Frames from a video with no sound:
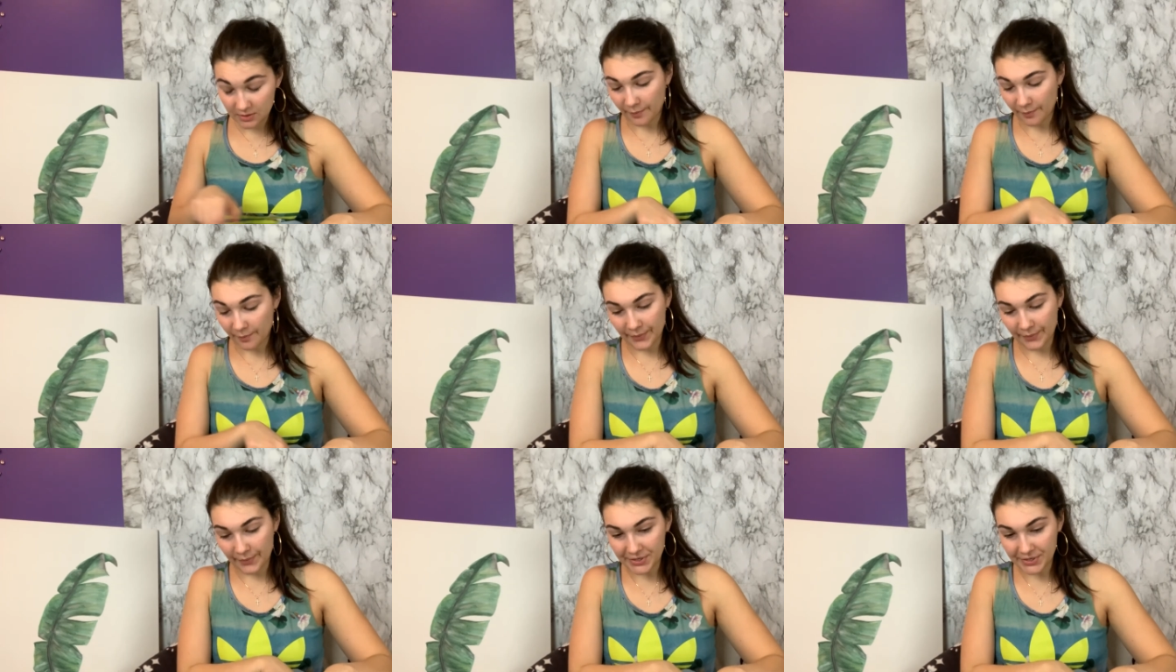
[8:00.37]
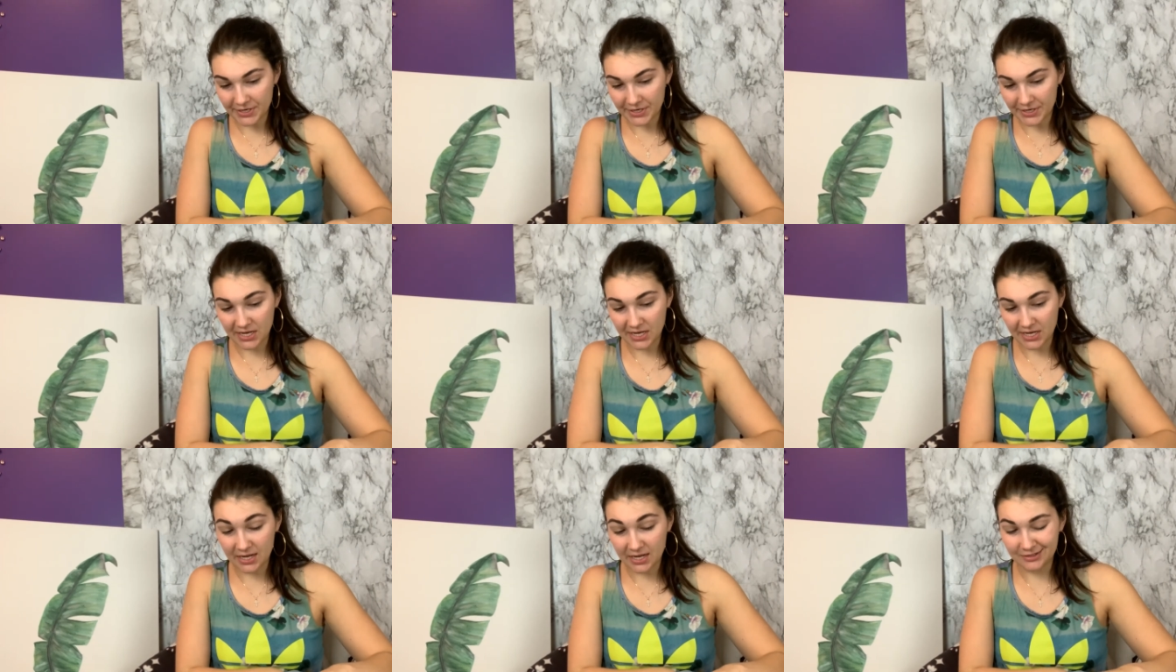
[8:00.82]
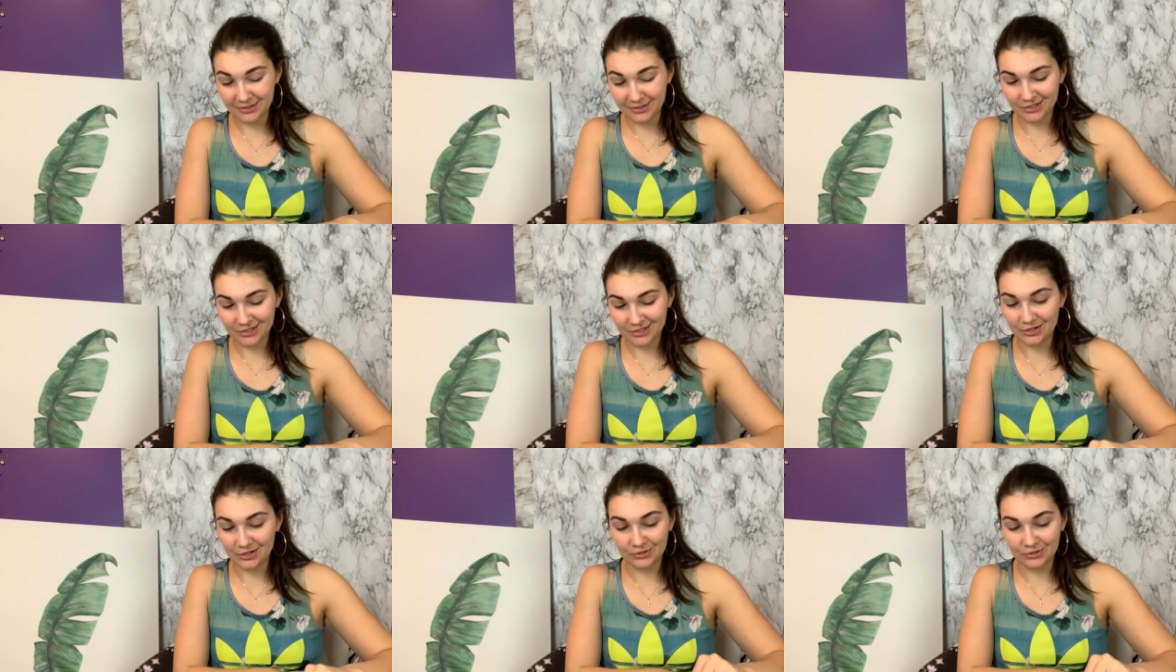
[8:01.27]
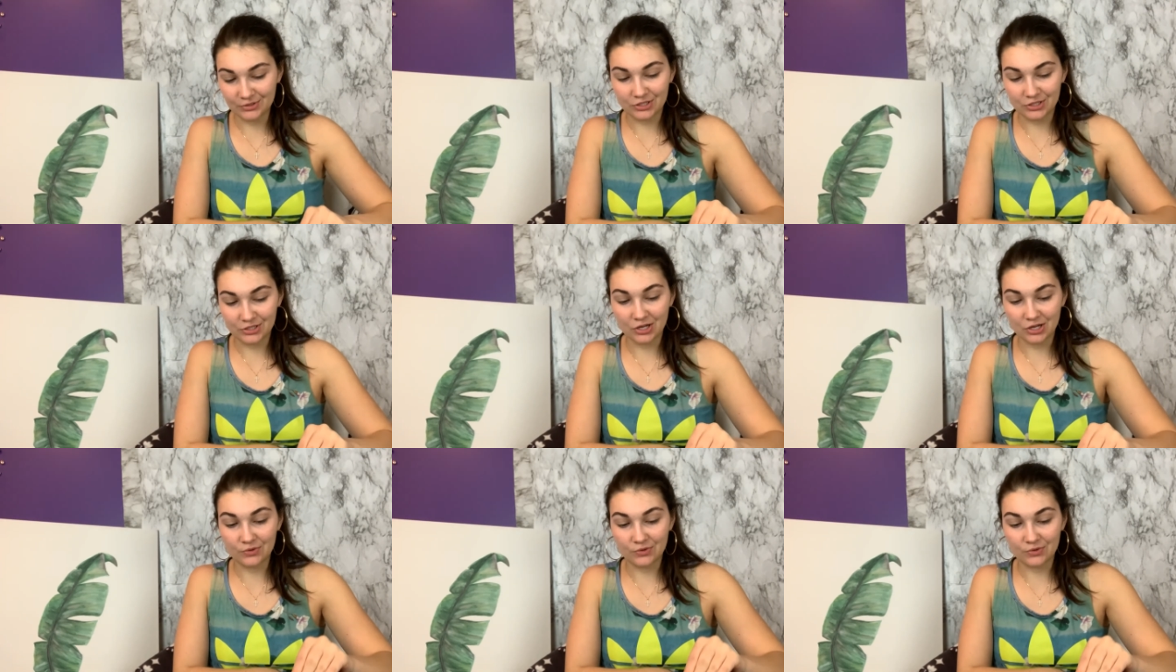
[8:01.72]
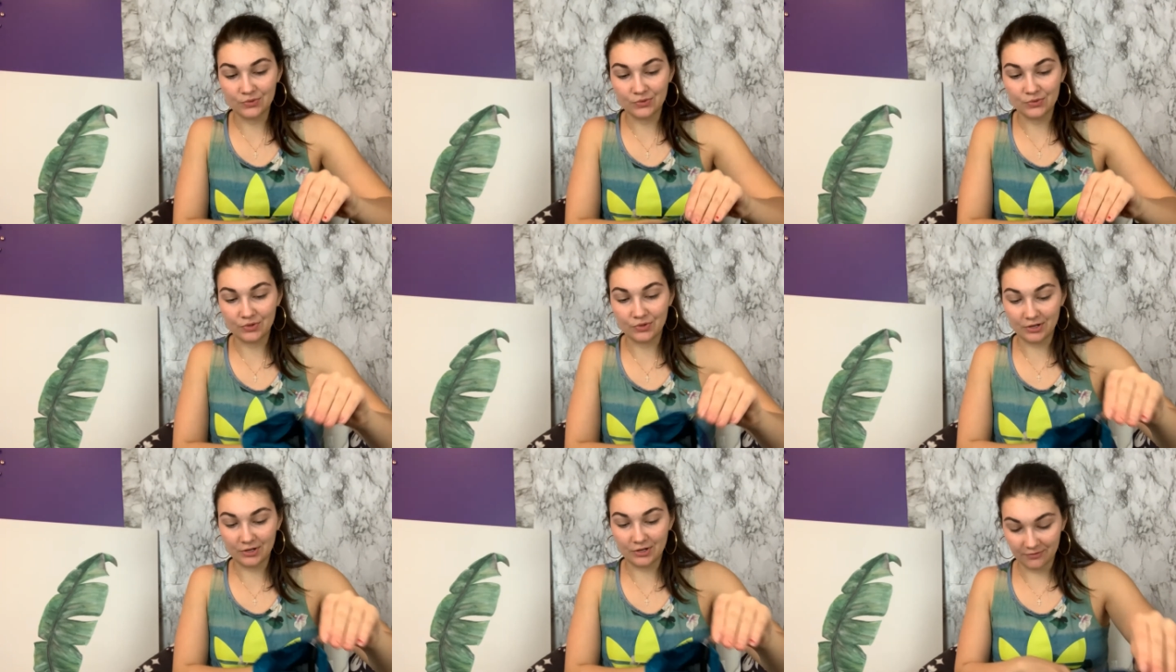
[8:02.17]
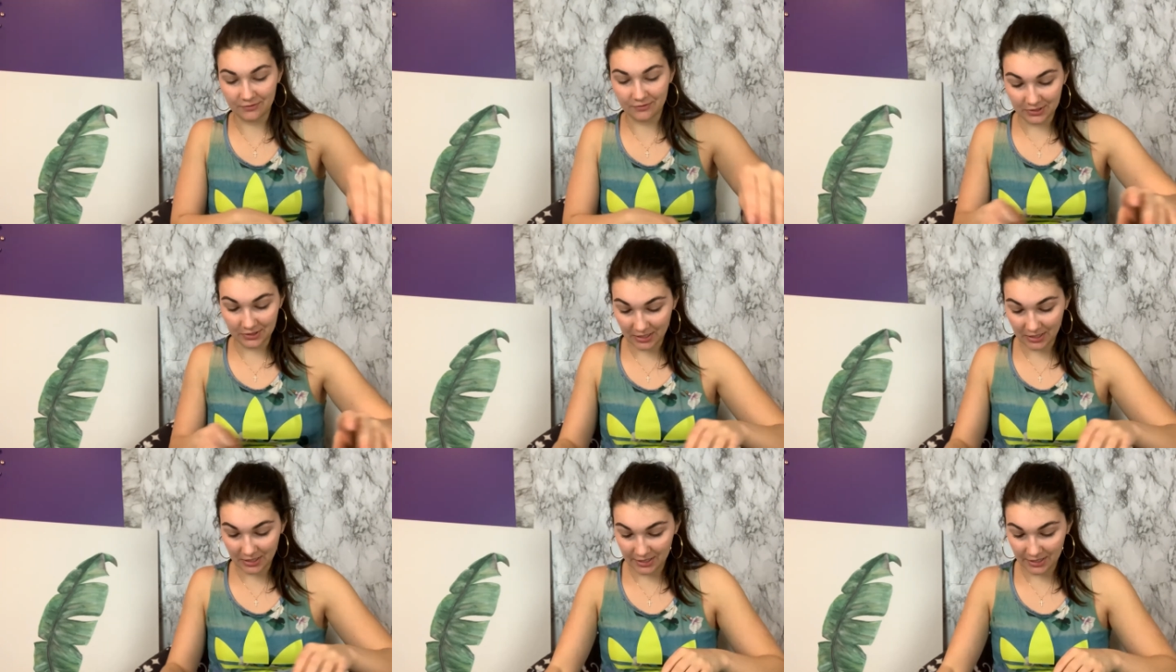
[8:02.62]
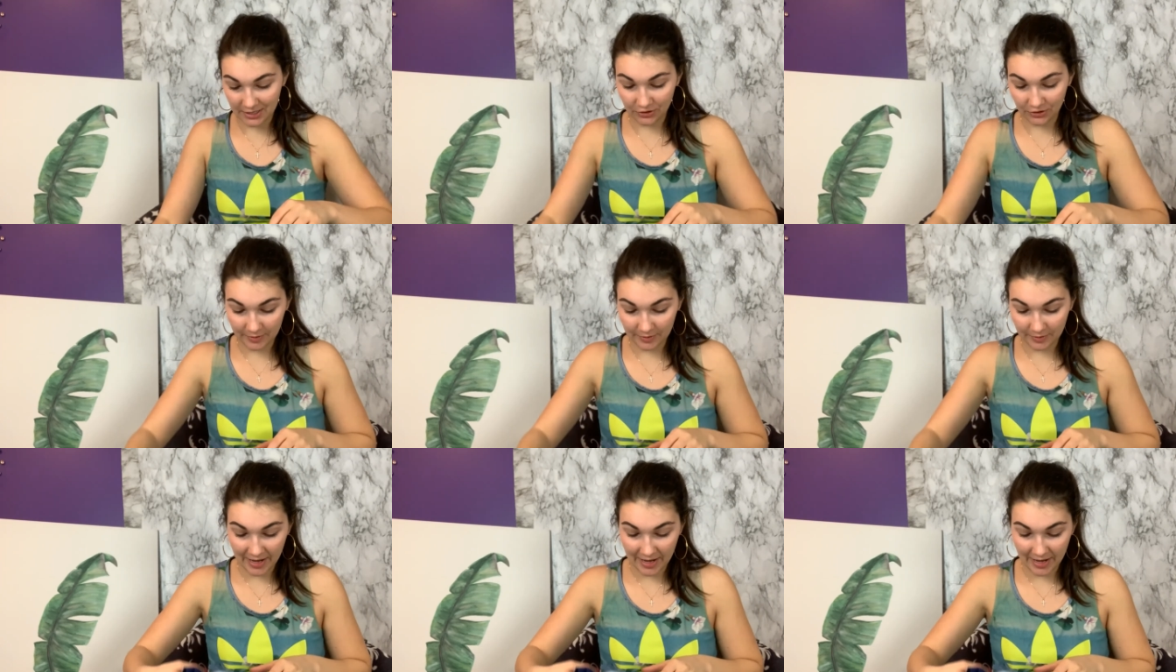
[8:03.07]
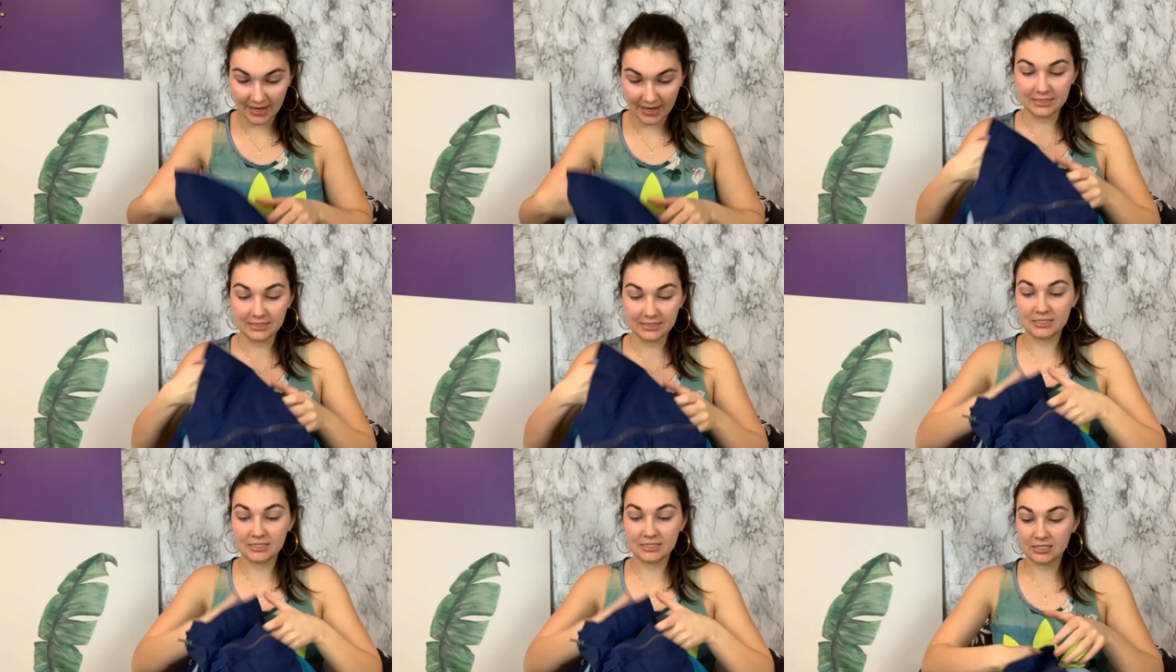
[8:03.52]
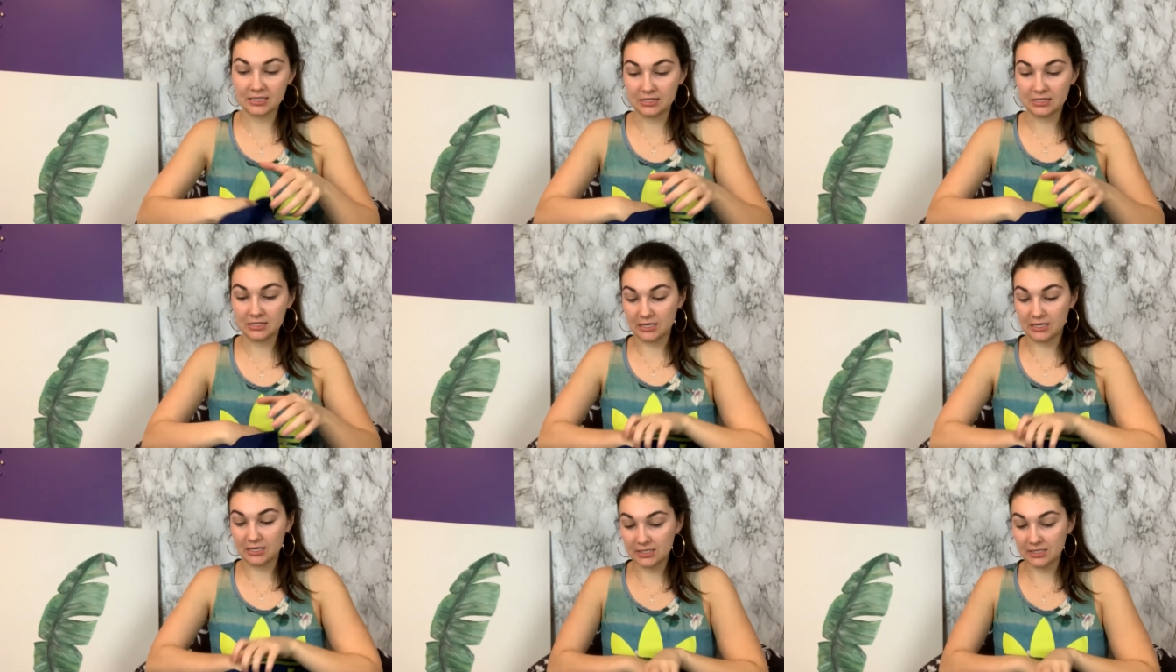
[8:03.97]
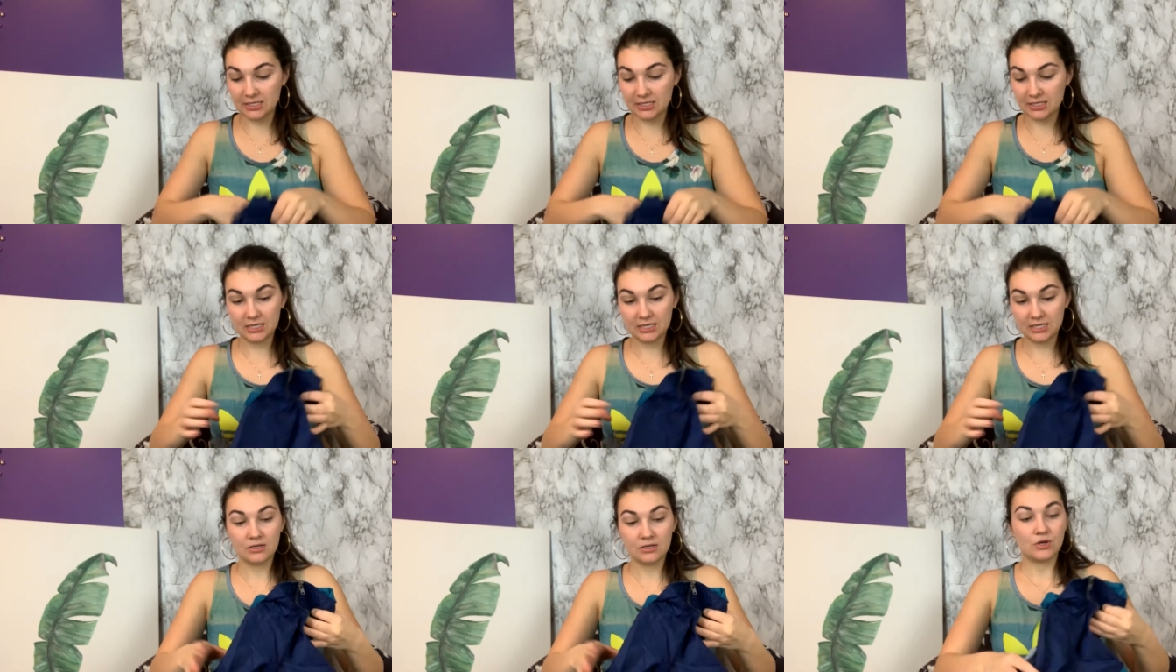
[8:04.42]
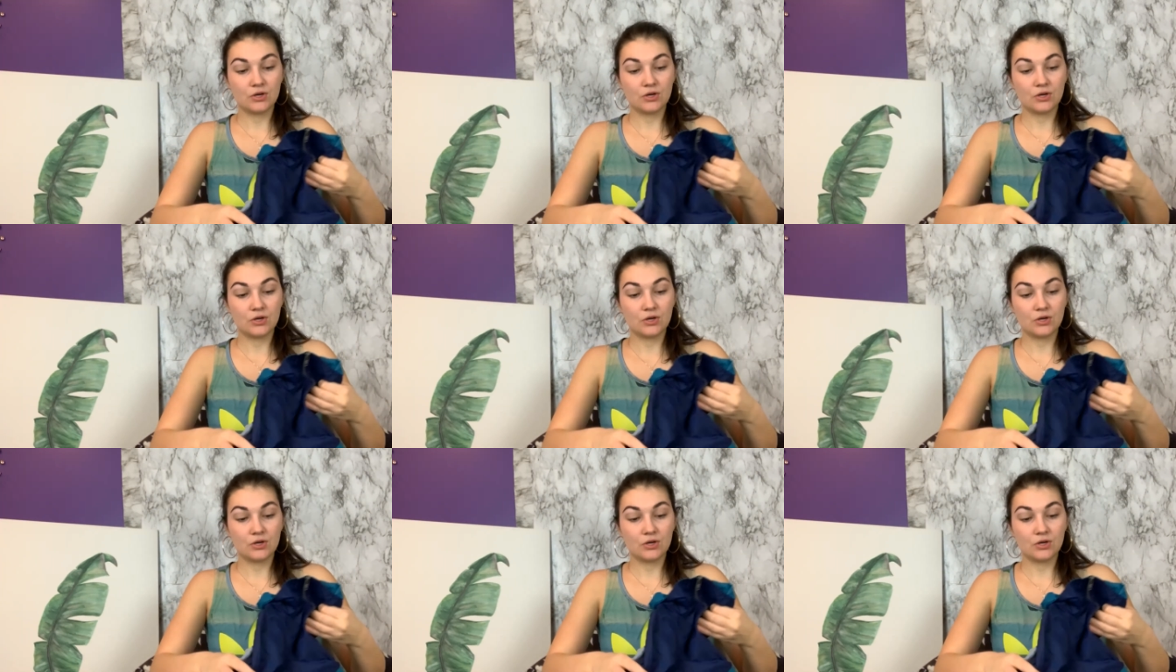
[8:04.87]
but I just thought it was cool enough to kind of look past. It's a Nike